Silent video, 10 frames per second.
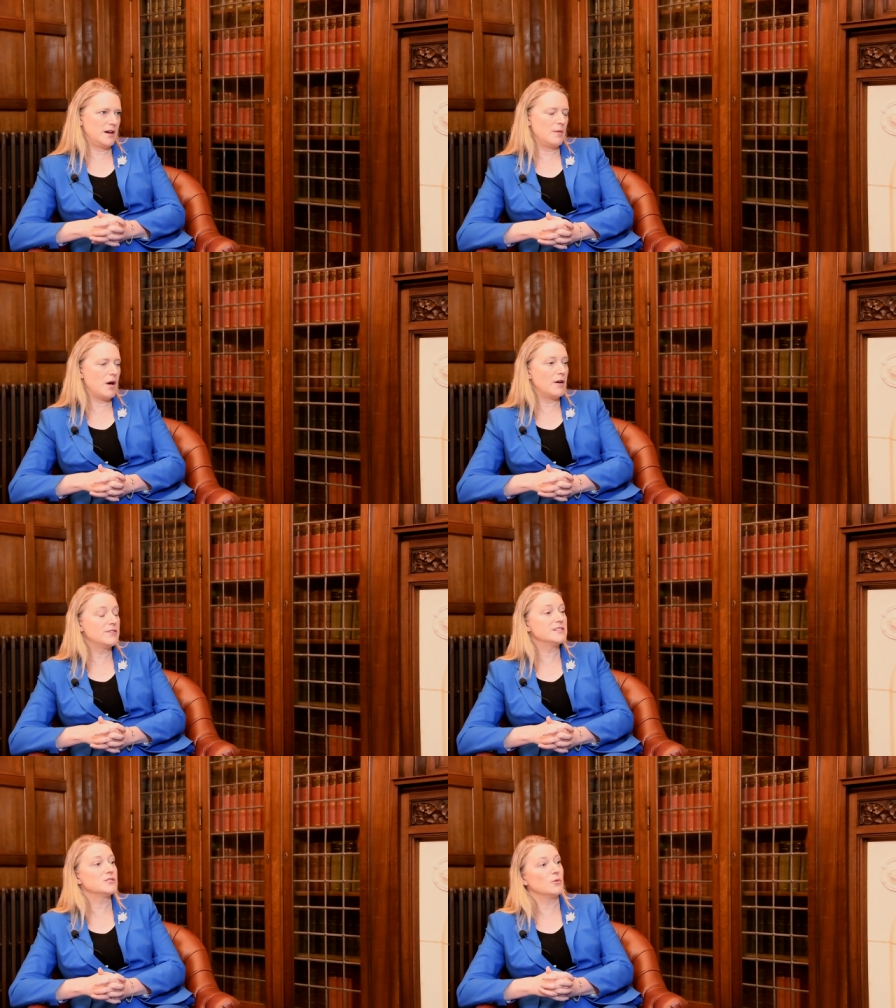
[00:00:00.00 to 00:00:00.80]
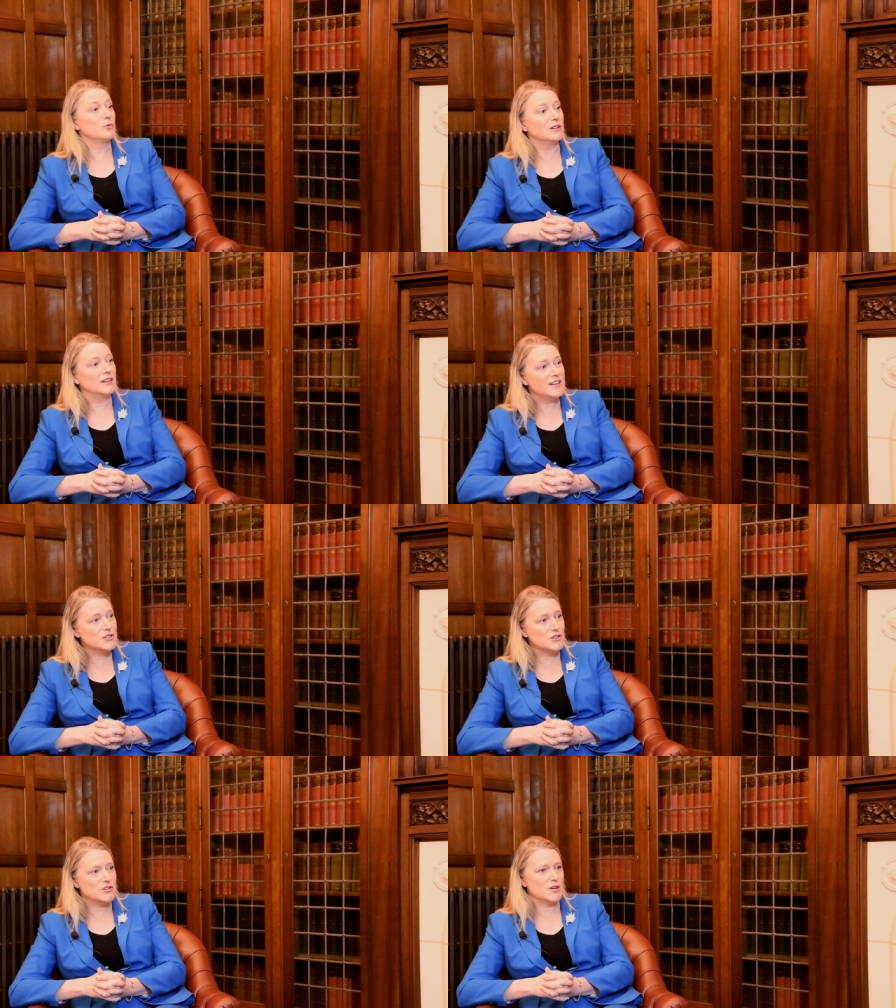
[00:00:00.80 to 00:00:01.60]
um, yeah. of this
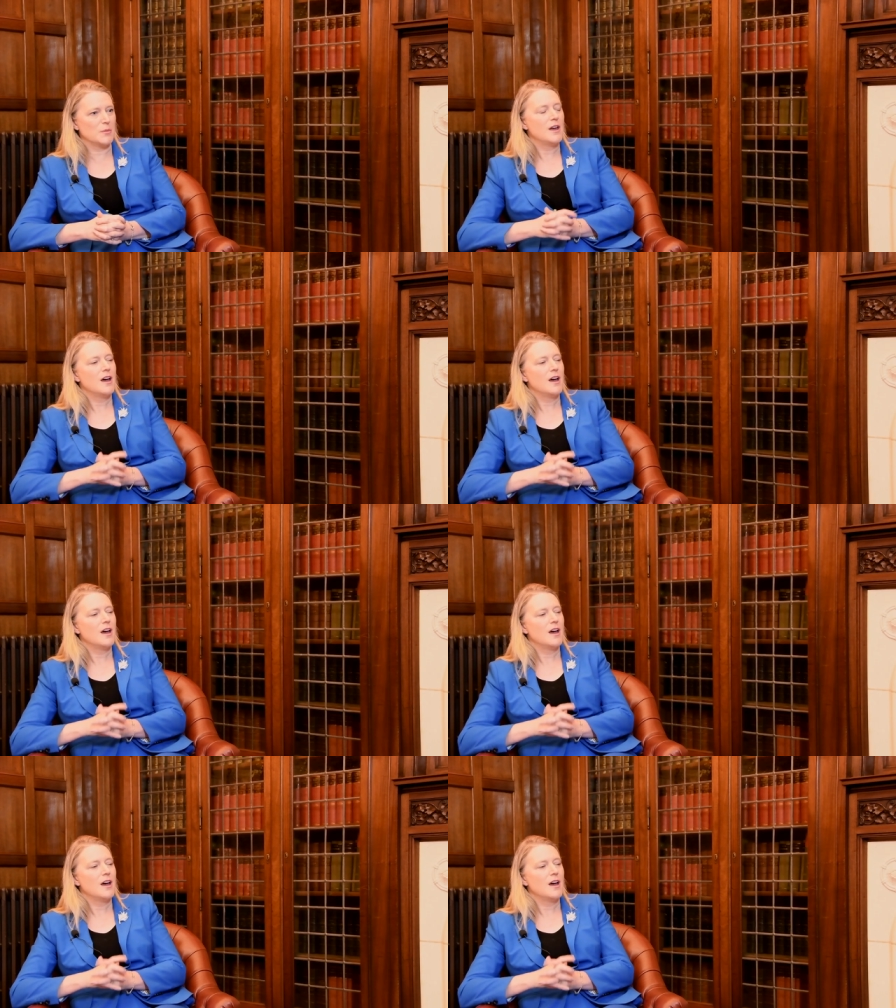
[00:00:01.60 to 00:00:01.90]
relationship.